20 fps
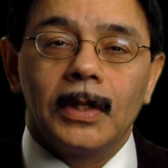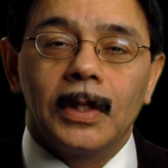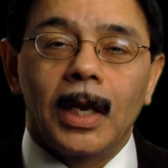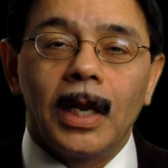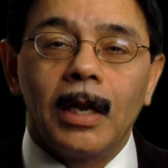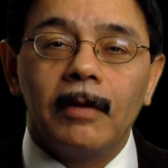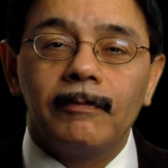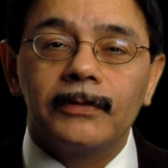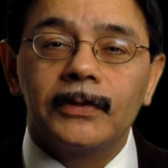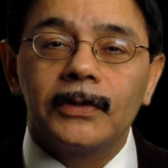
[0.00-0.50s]
The
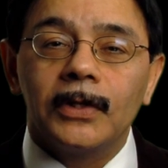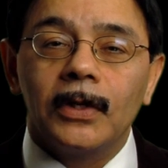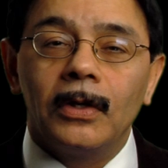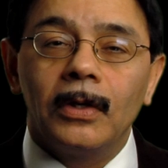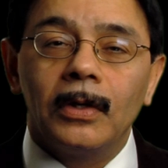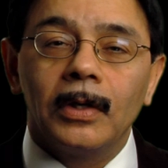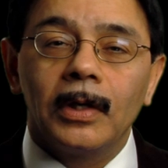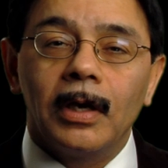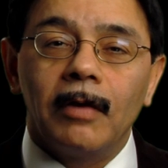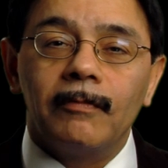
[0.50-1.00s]
Love
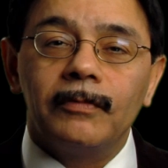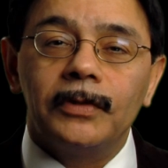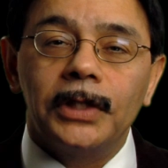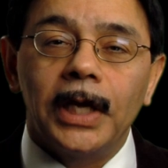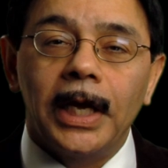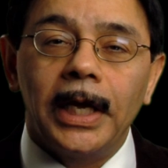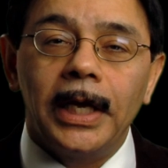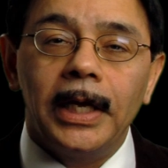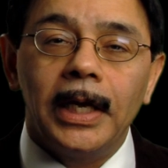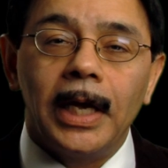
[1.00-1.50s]
Song of
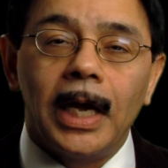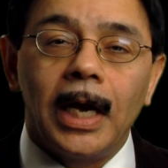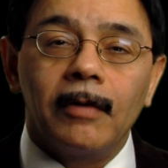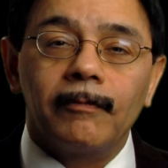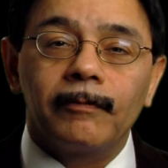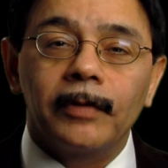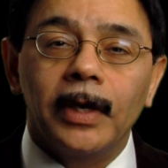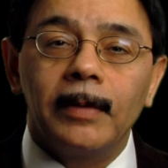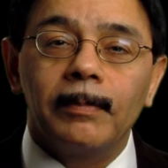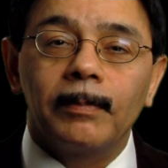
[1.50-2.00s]
J.
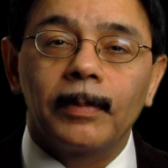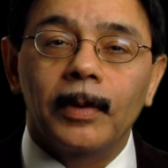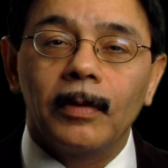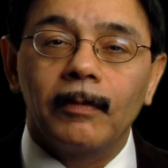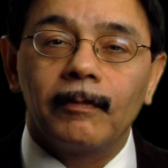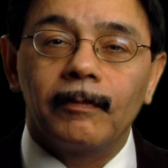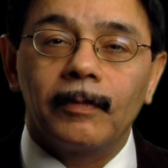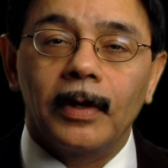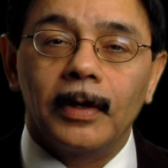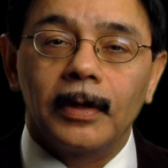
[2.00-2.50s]
Alfred
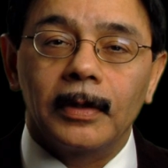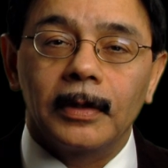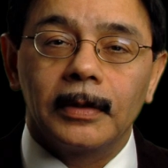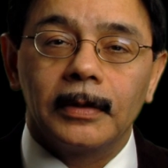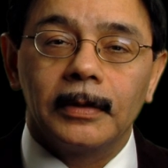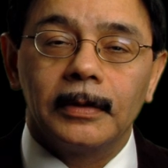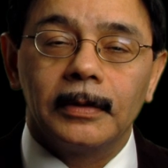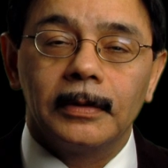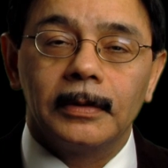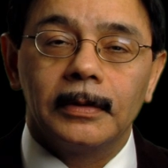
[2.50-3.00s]

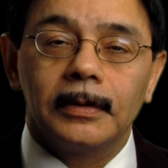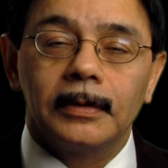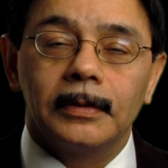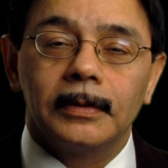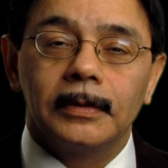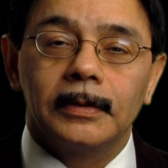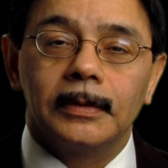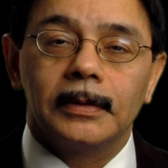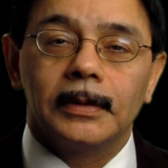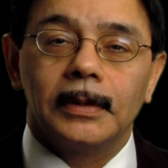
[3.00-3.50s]
Prufrock.
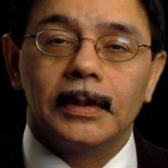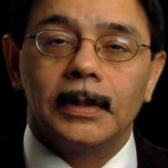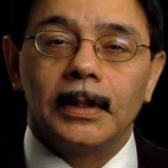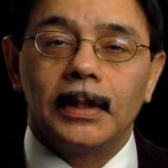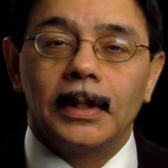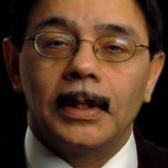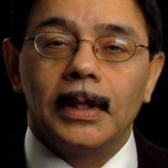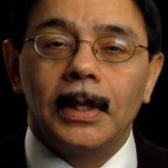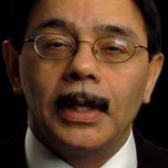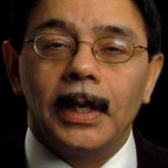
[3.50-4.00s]

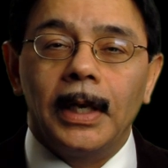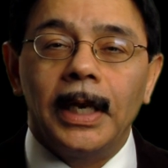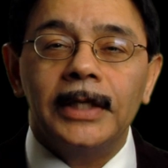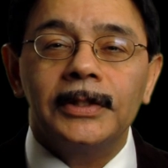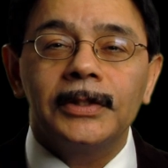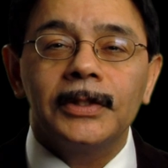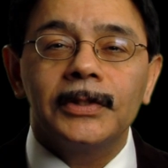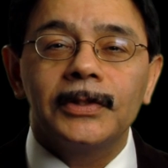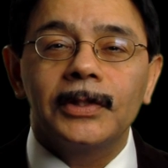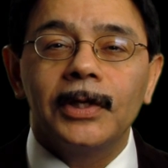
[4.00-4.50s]

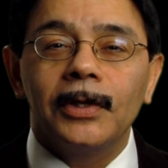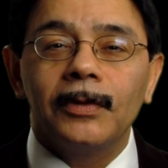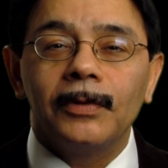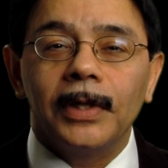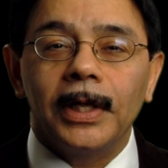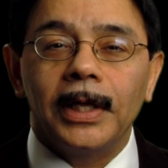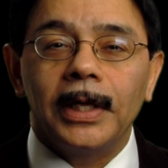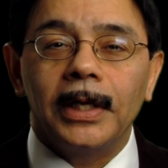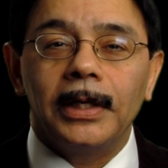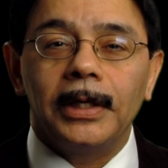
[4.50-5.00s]
Let us go
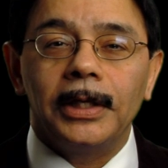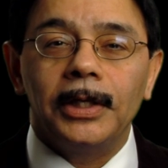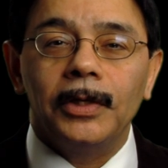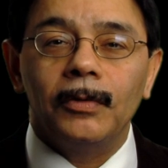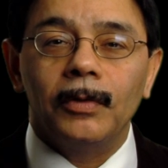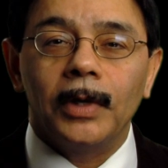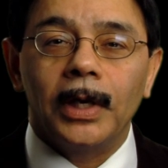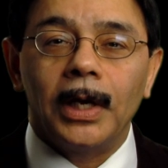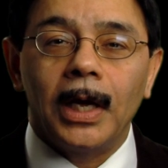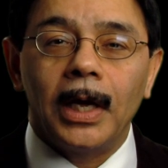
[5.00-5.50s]
then,
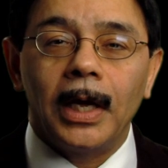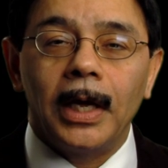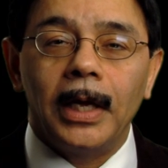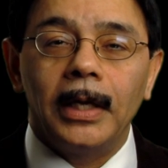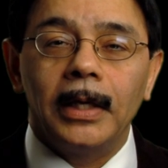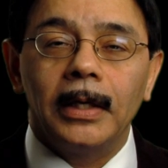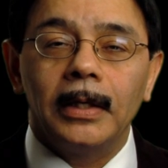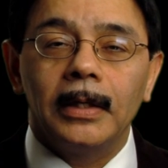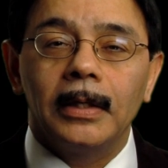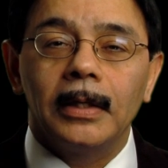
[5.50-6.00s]
you and
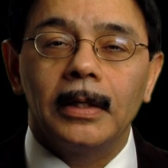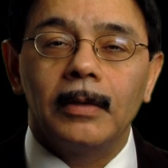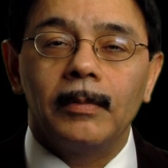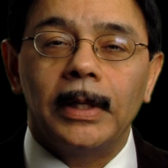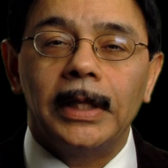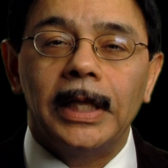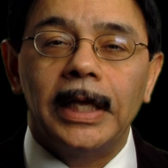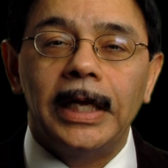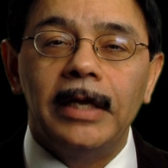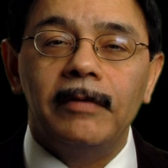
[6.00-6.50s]
I,
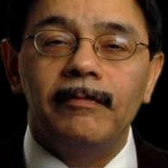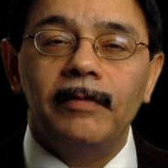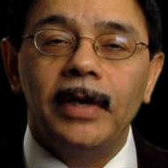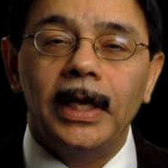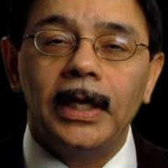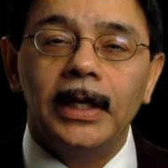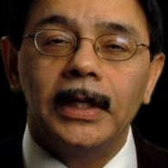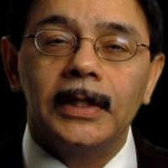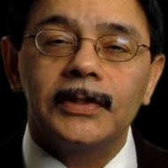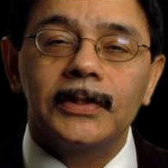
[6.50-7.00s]
when the
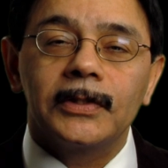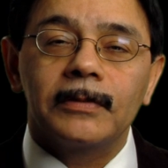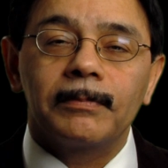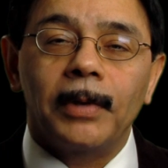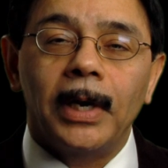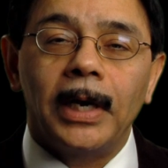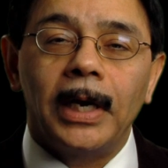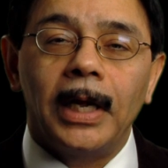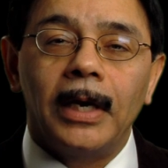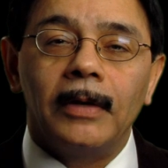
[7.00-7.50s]
evening is
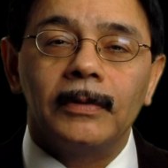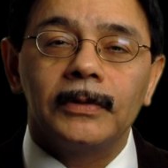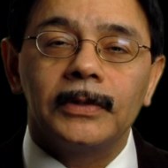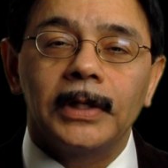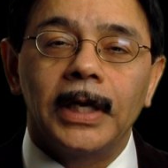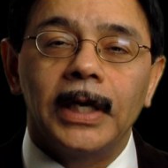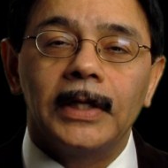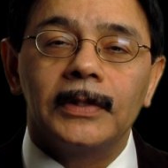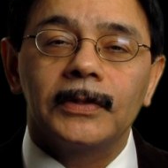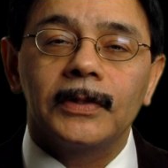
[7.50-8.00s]
spread out
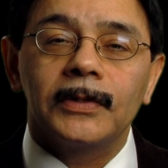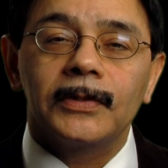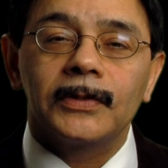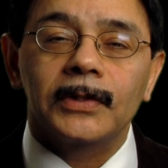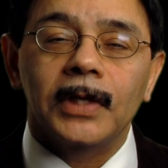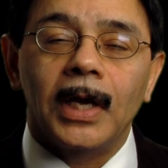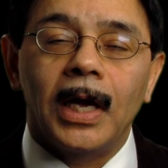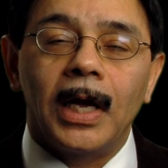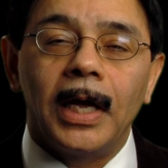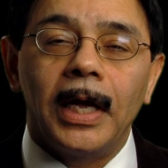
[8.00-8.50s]
against the
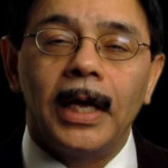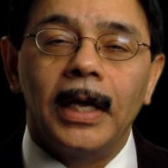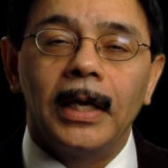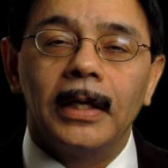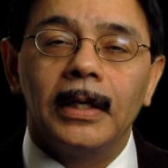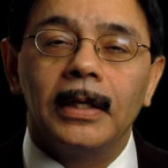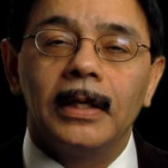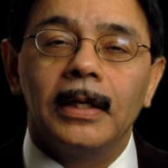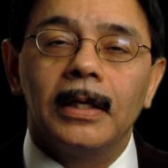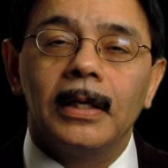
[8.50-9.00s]

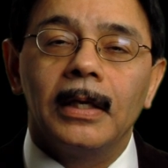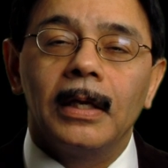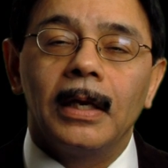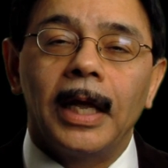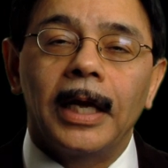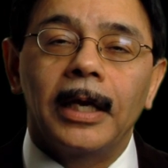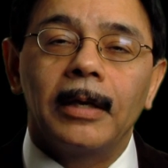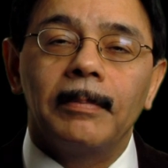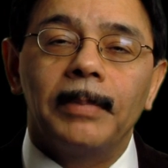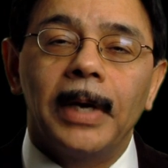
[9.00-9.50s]
sky
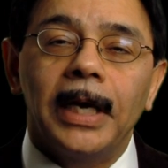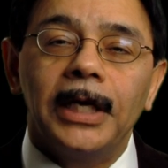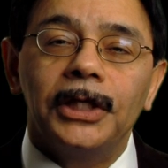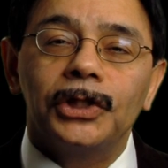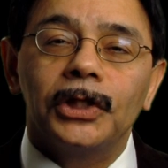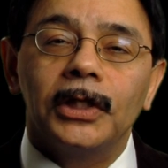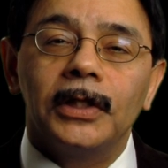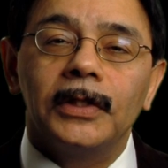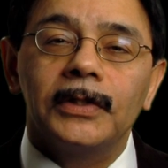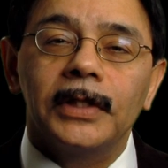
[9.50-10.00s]
like a
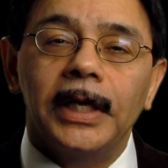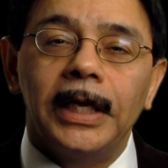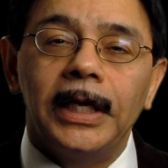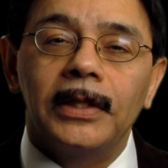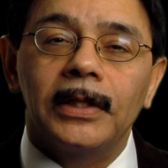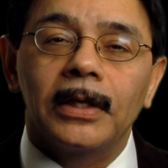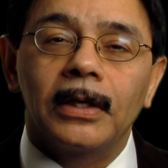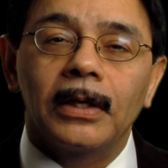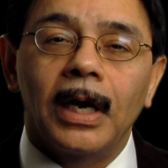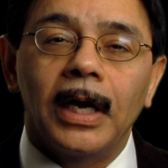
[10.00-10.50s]
patient
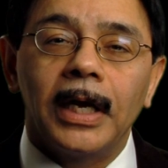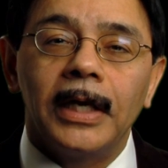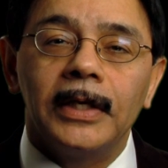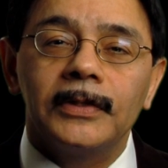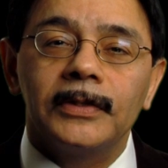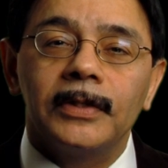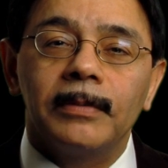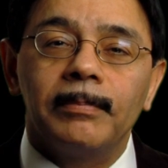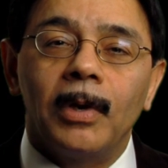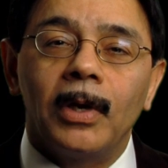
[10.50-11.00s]

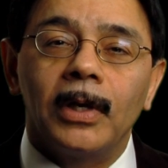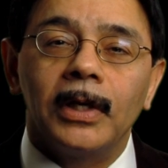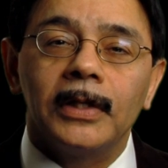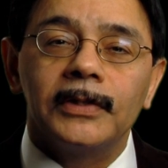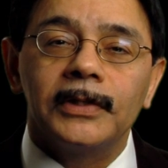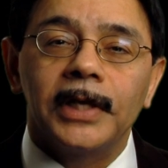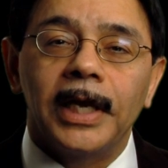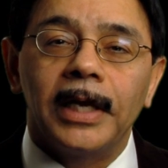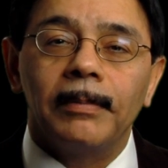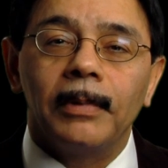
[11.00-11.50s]
etherized upon a
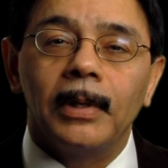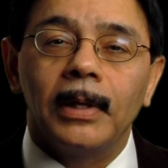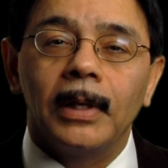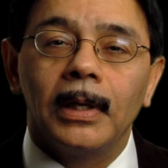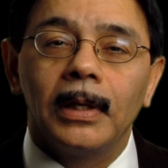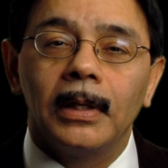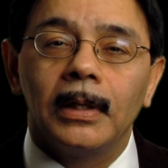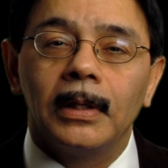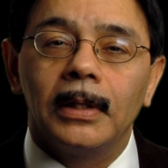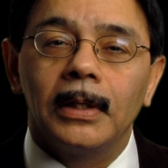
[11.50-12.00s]

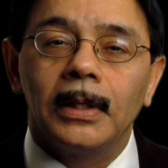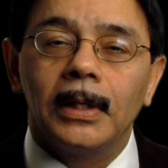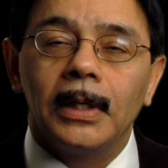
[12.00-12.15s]
table.